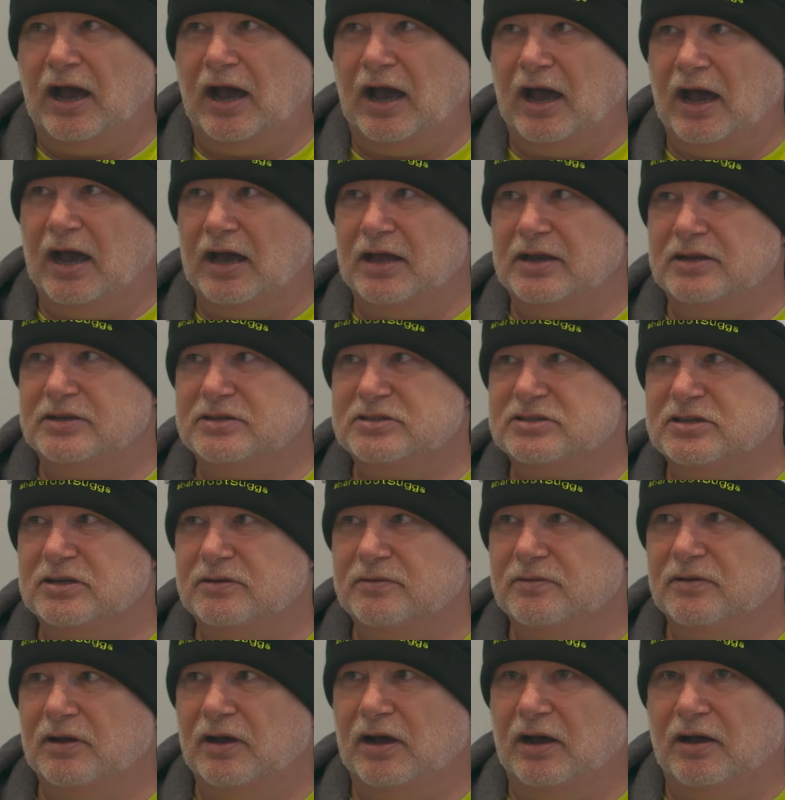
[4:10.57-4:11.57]
And
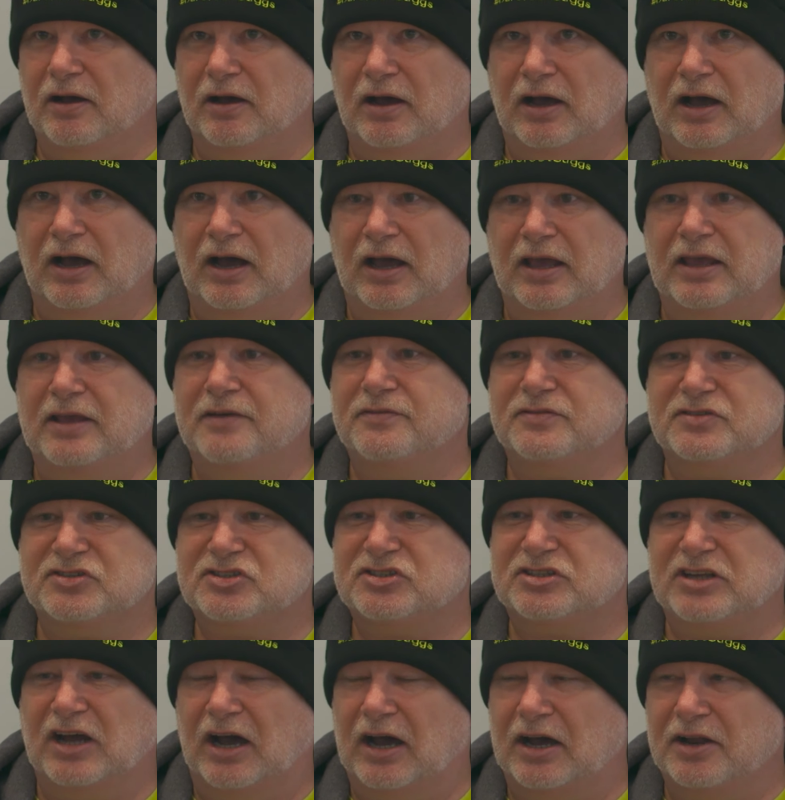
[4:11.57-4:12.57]
I even
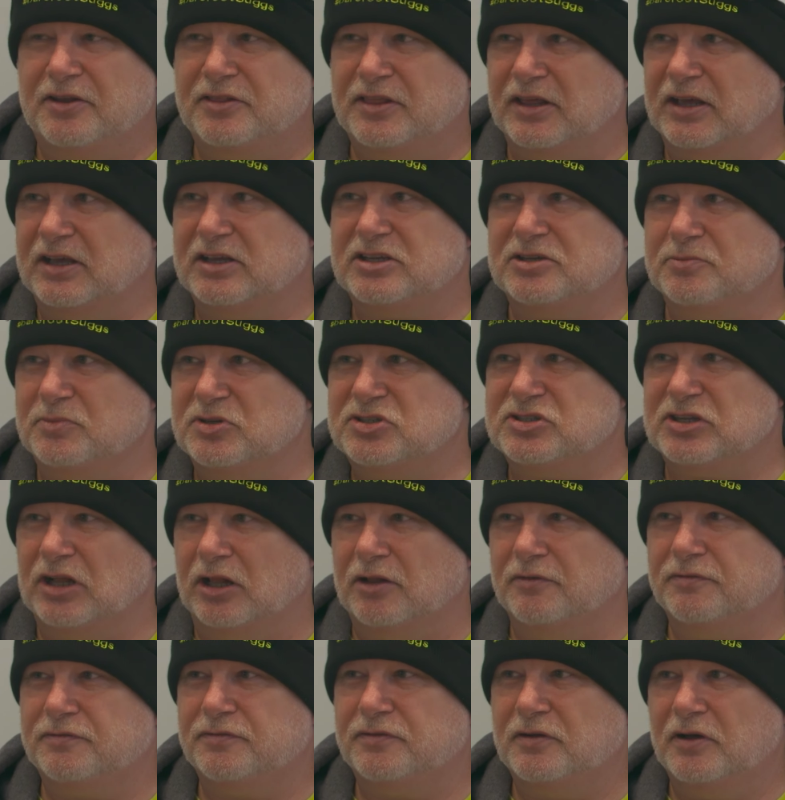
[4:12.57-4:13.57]
started thinking to
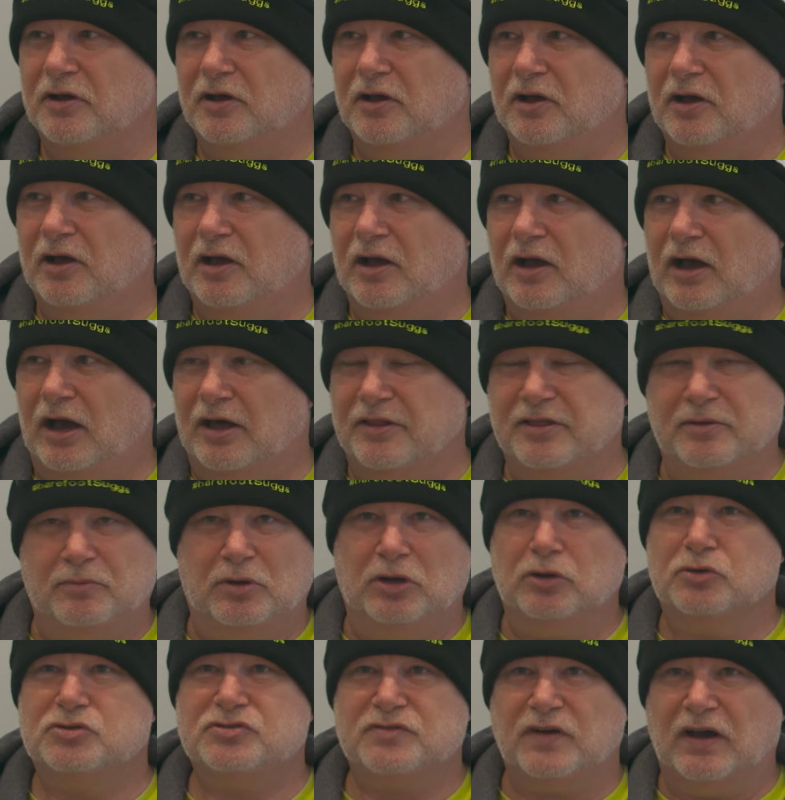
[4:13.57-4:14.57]
myself, I think
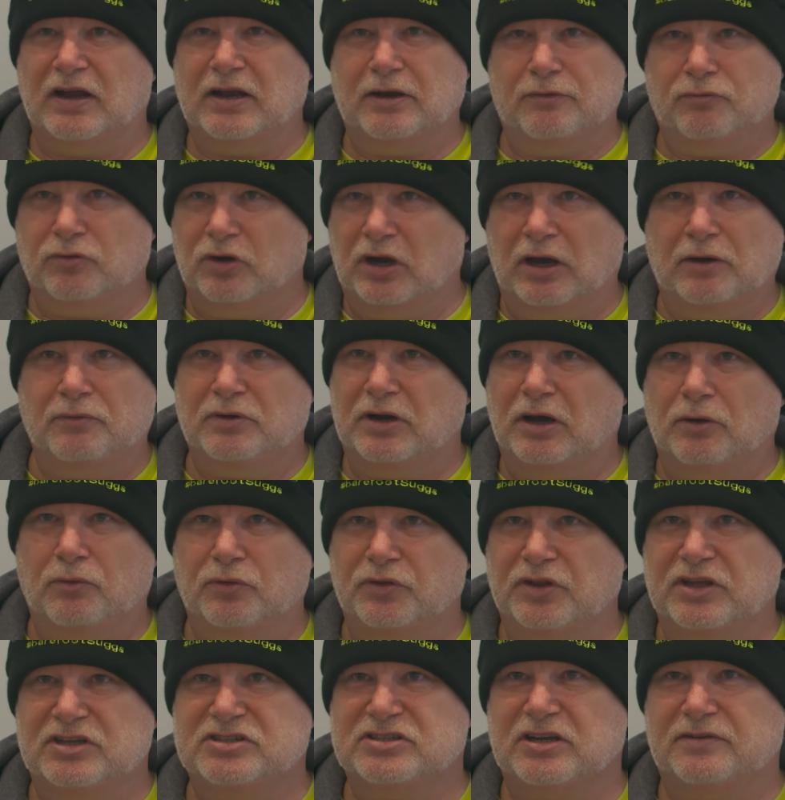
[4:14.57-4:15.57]
my luck's finally run out now
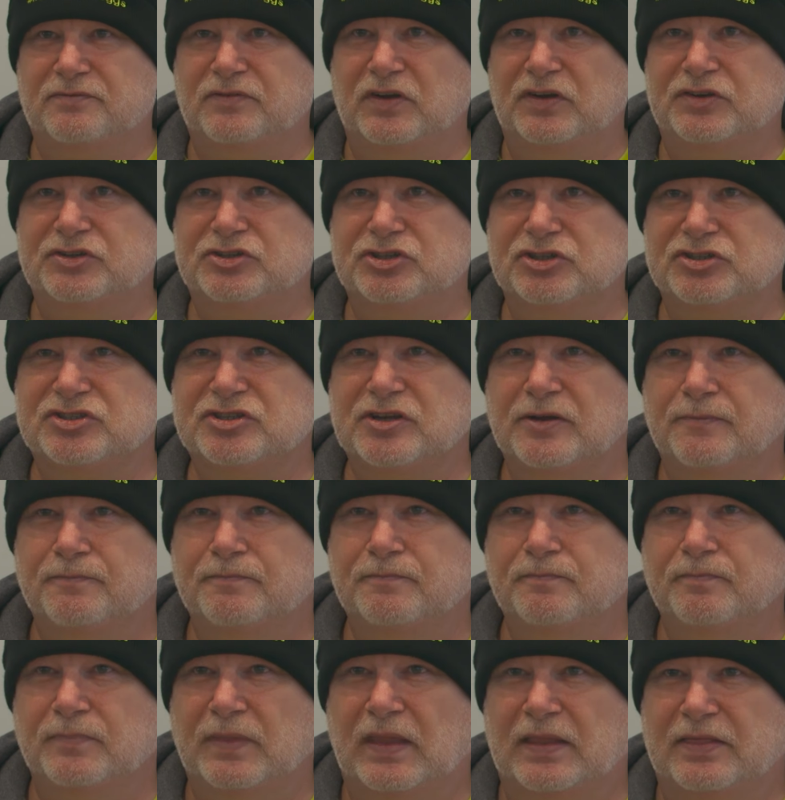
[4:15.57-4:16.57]
on these adventures.
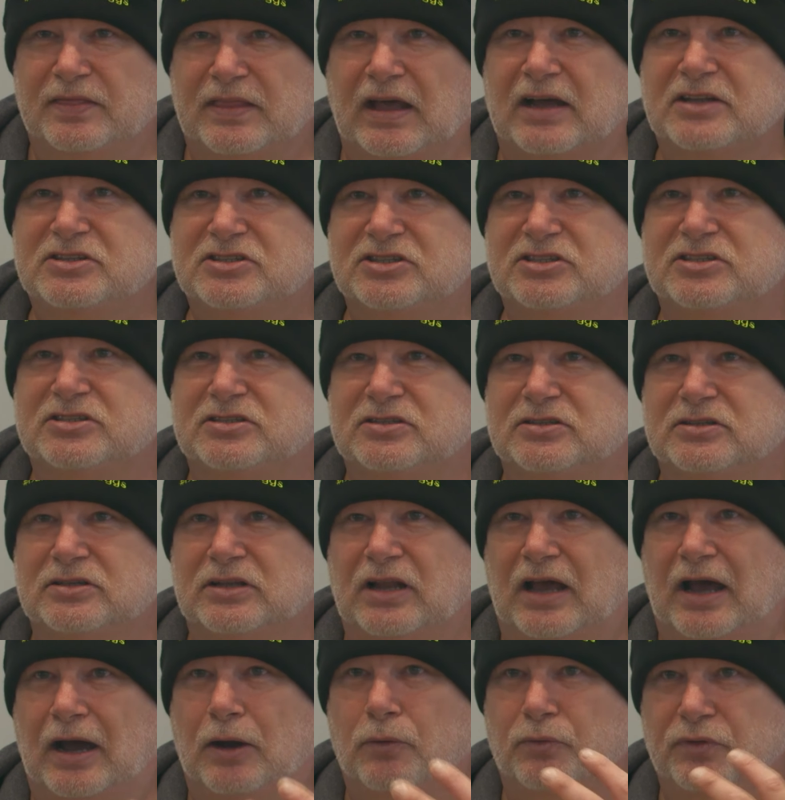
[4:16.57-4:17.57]
That's
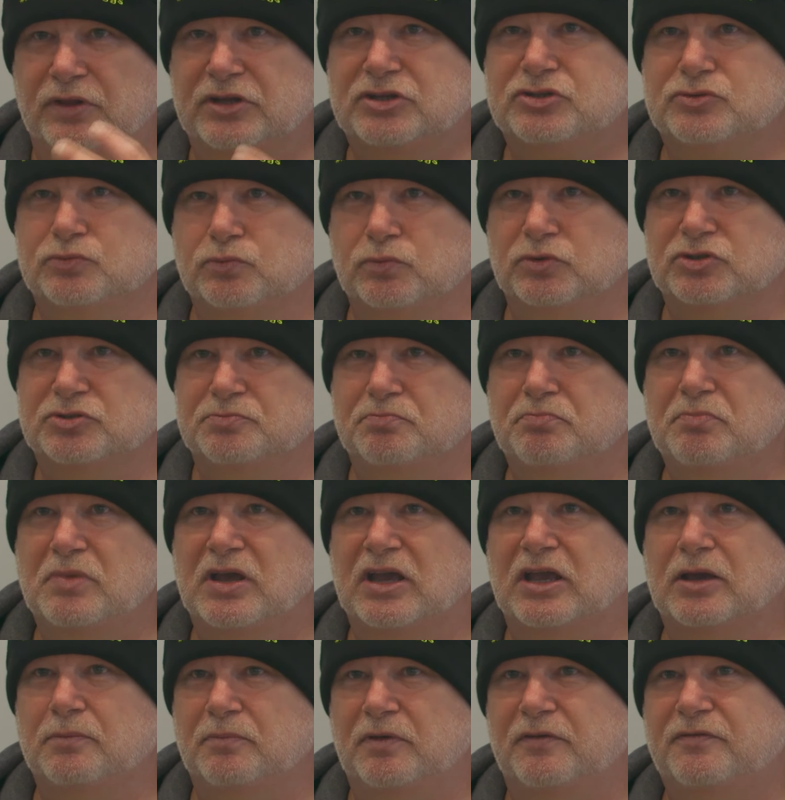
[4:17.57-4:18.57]
how this was
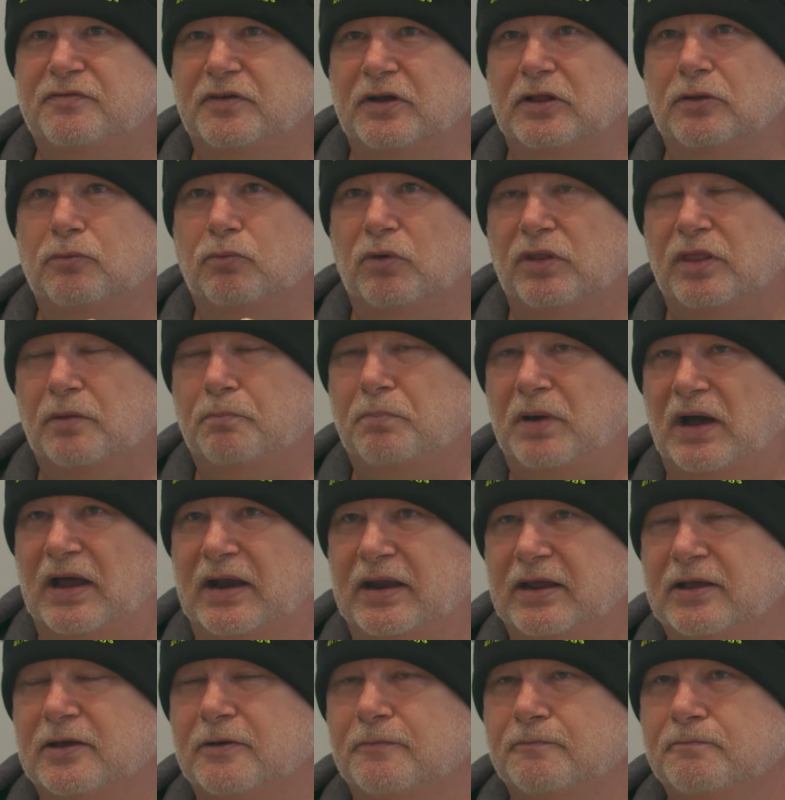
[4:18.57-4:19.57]
making me feel with the
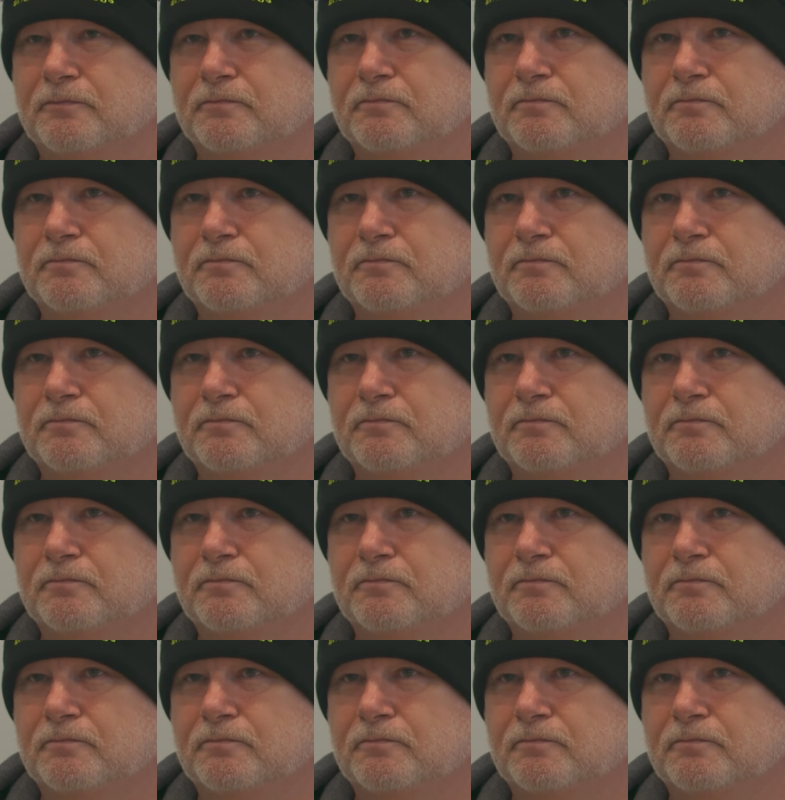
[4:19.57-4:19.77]
panic.